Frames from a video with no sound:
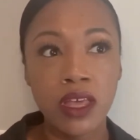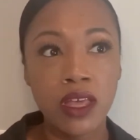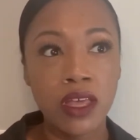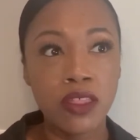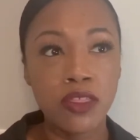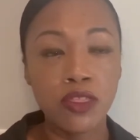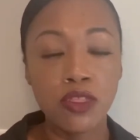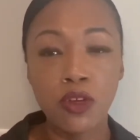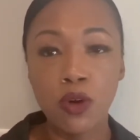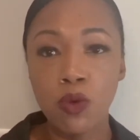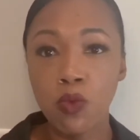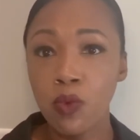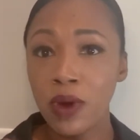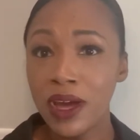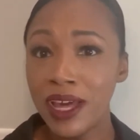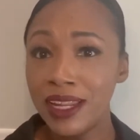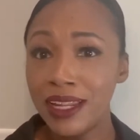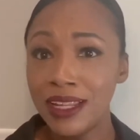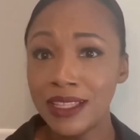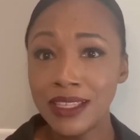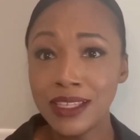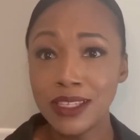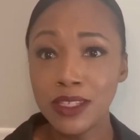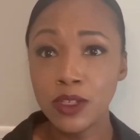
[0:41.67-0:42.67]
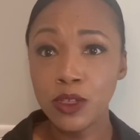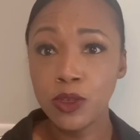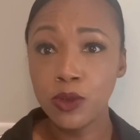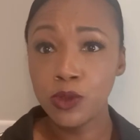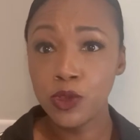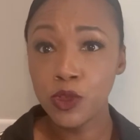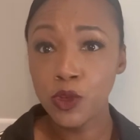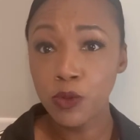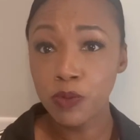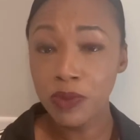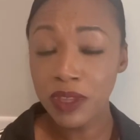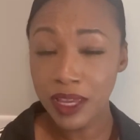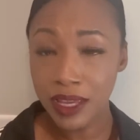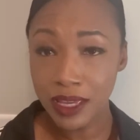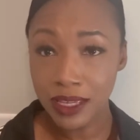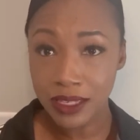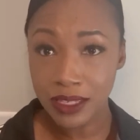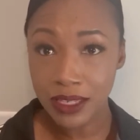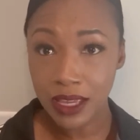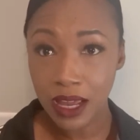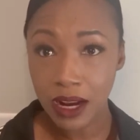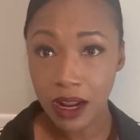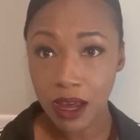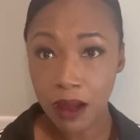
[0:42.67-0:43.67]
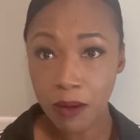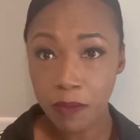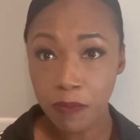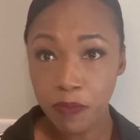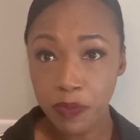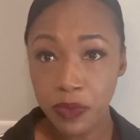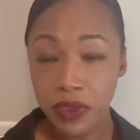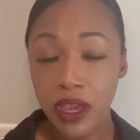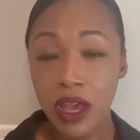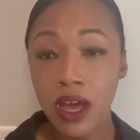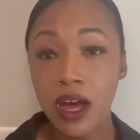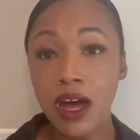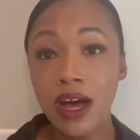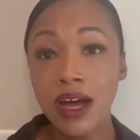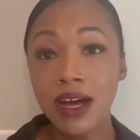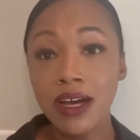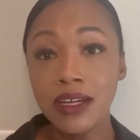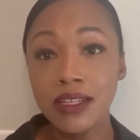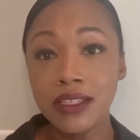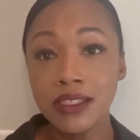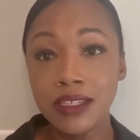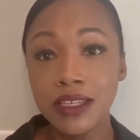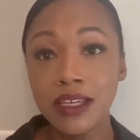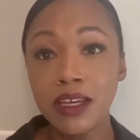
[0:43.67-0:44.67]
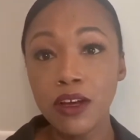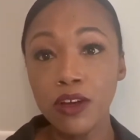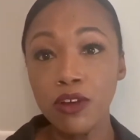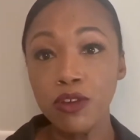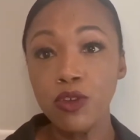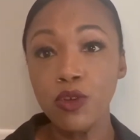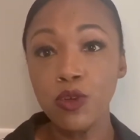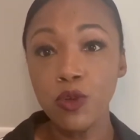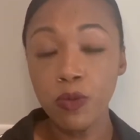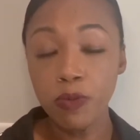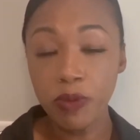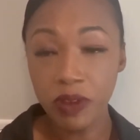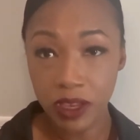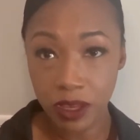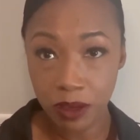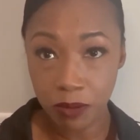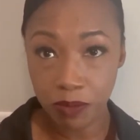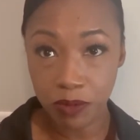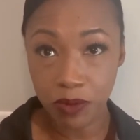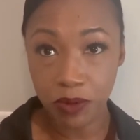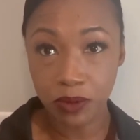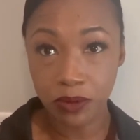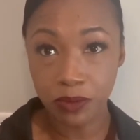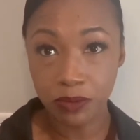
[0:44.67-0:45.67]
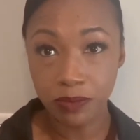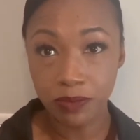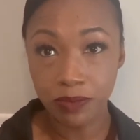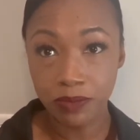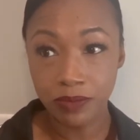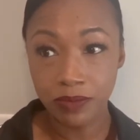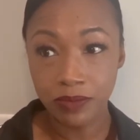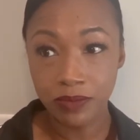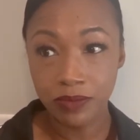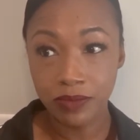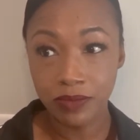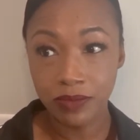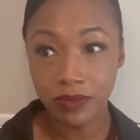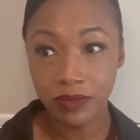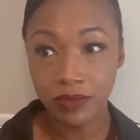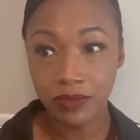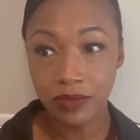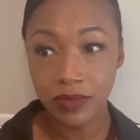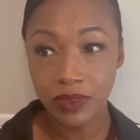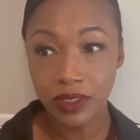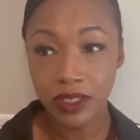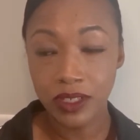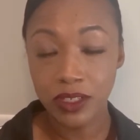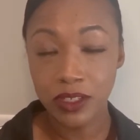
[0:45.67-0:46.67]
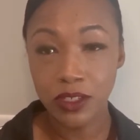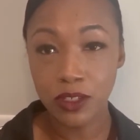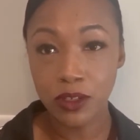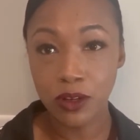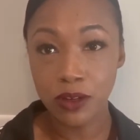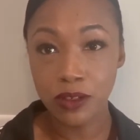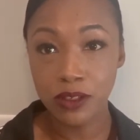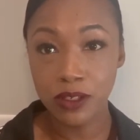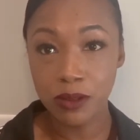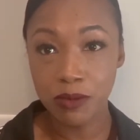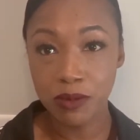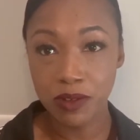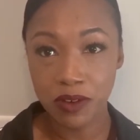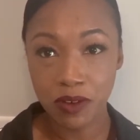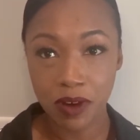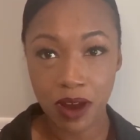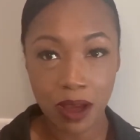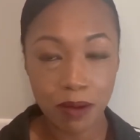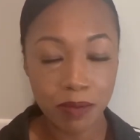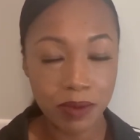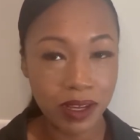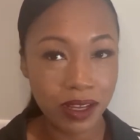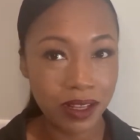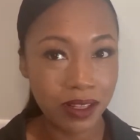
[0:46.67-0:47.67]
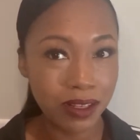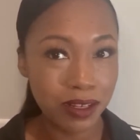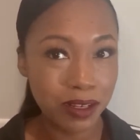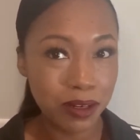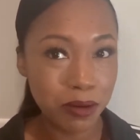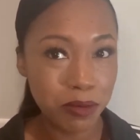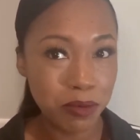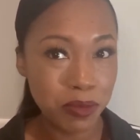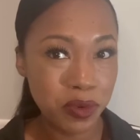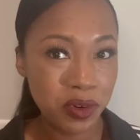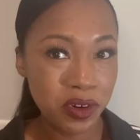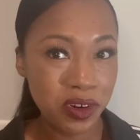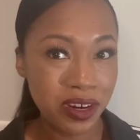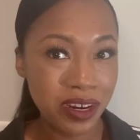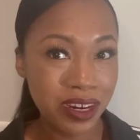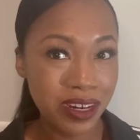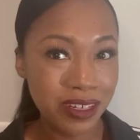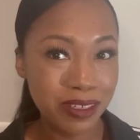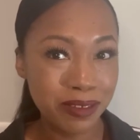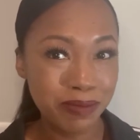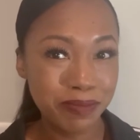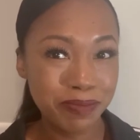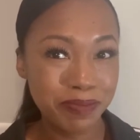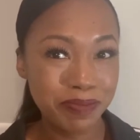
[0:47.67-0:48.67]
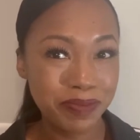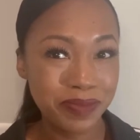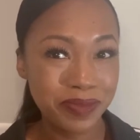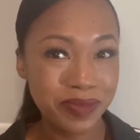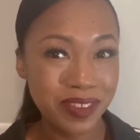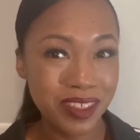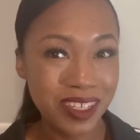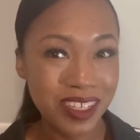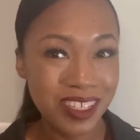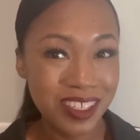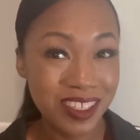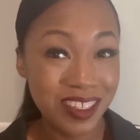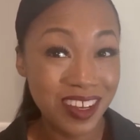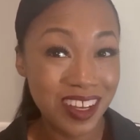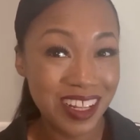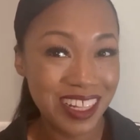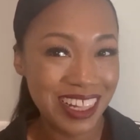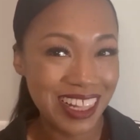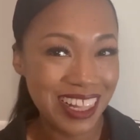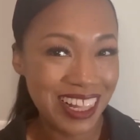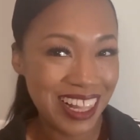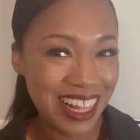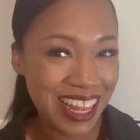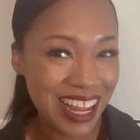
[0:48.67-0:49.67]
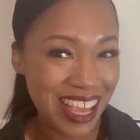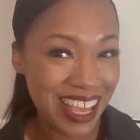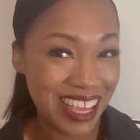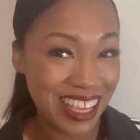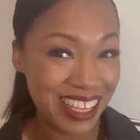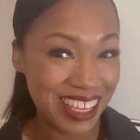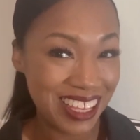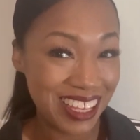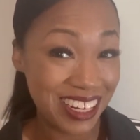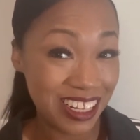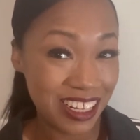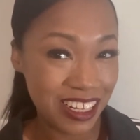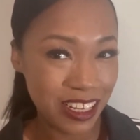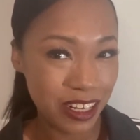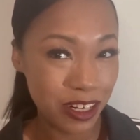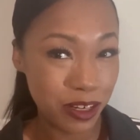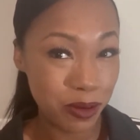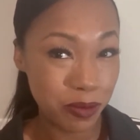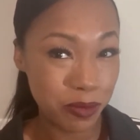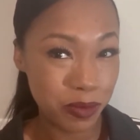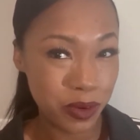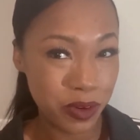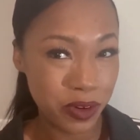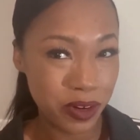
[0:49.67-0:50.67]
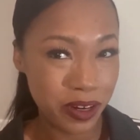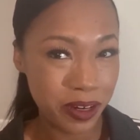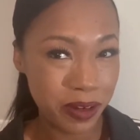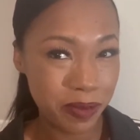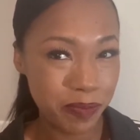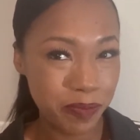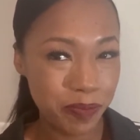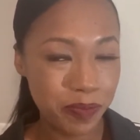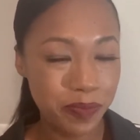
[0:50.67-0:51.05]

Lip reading: the way that this YouTube thing is set up, until you people start subscribing a little more, start liking a little more,